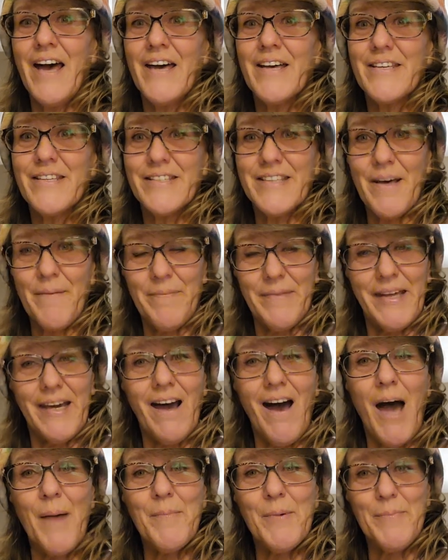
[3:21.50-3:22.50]
something
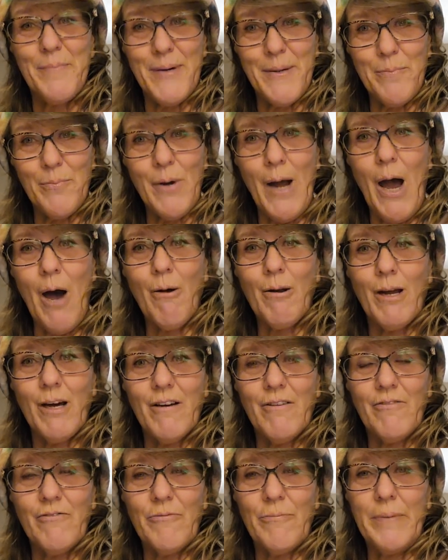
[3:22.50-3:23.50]
I'm a bit proud
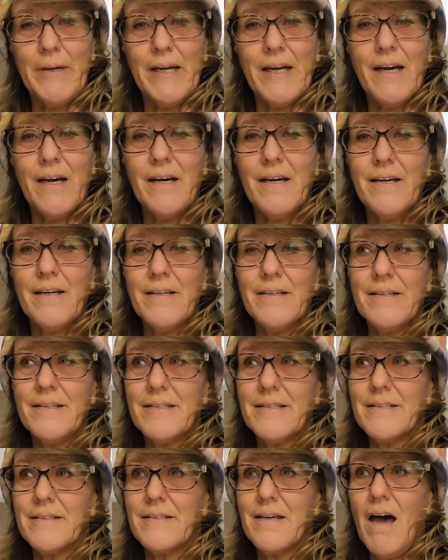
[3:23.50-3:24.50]
of,
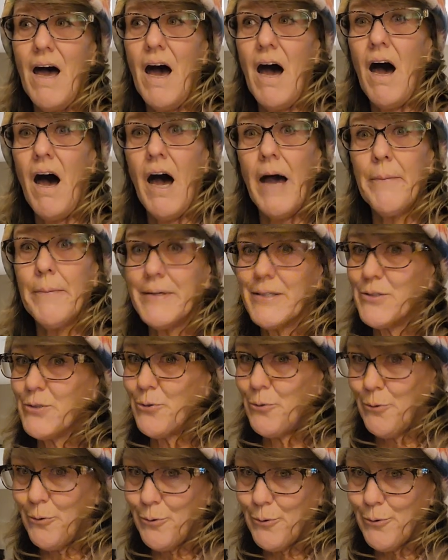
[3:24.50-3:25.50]
because I was
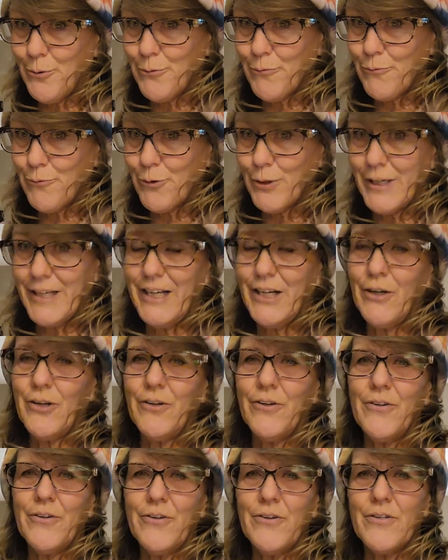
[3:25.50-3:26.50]
told for
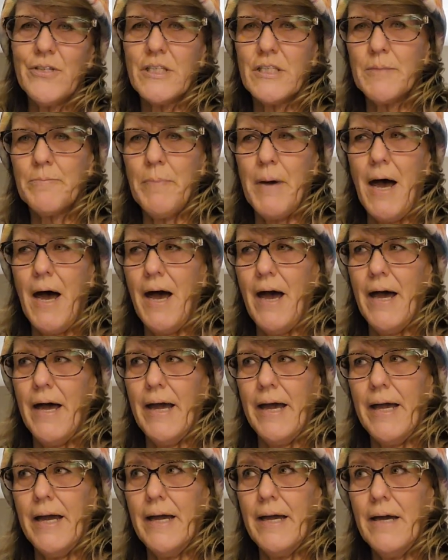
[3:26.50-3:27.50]
years
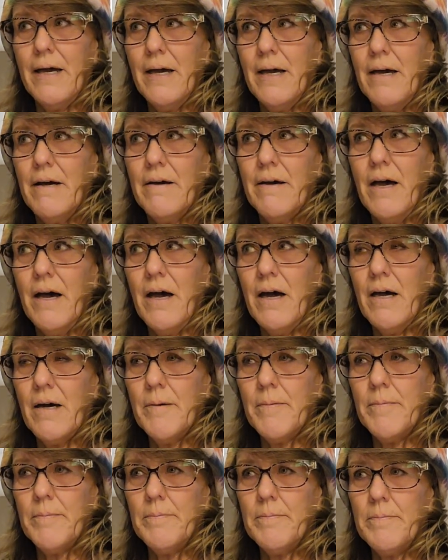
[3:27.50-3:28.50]
by
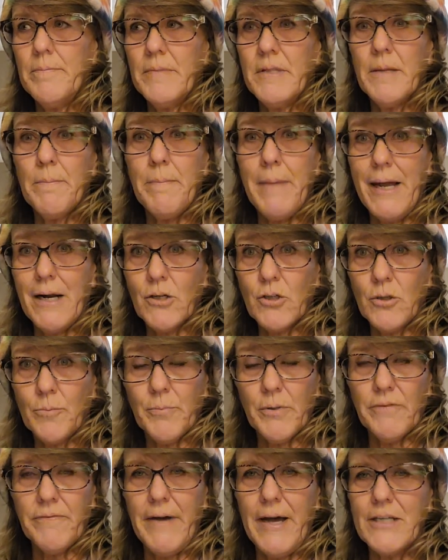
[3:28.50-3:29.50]
the medical
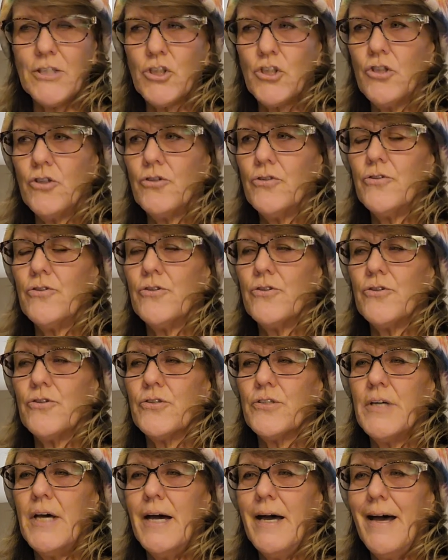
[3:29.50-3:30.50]

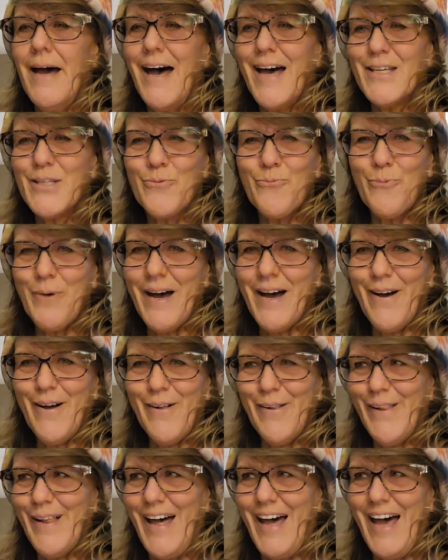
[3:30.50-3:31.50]
professionals, as
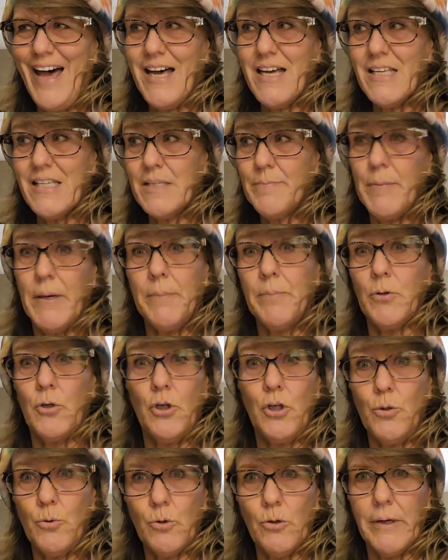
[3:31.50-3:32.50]
well as people
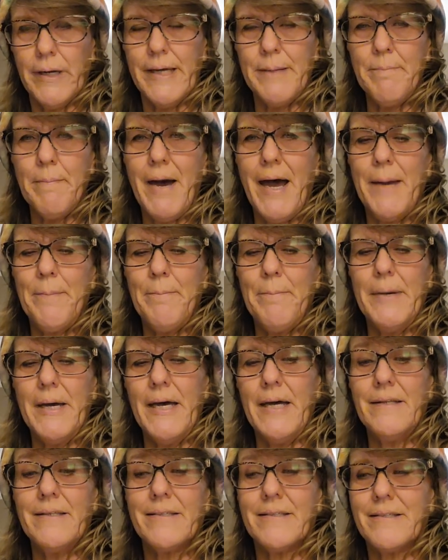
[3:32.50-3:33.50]
who were in my
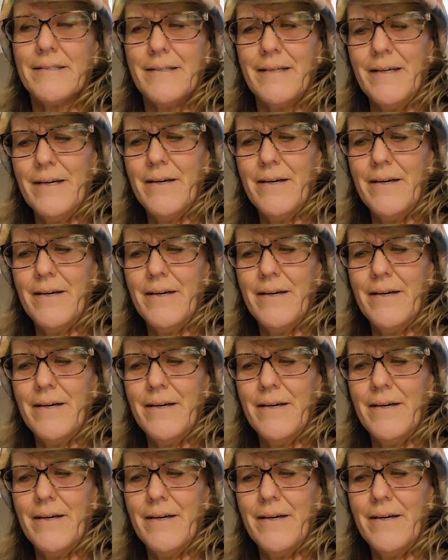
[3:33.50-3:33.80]
midst,